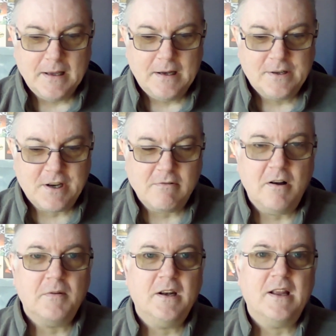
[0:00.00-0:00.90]
So
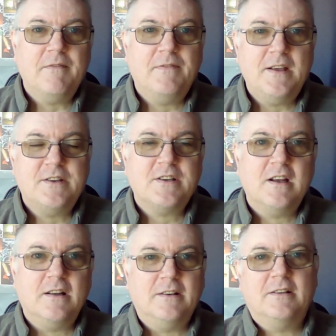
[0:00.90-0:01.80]
I'm going to give this
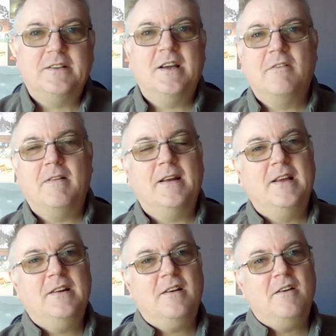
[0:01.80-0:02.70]
an RTO
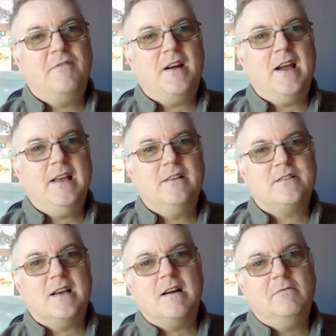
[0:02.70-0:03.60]
ranking of
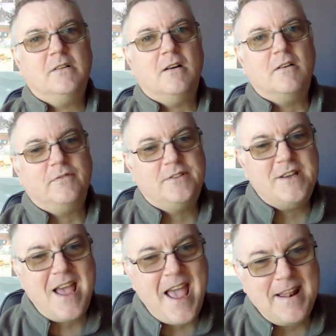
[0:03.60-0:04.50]
8 out of
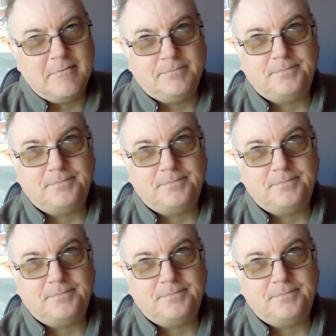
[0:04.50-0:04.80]
10.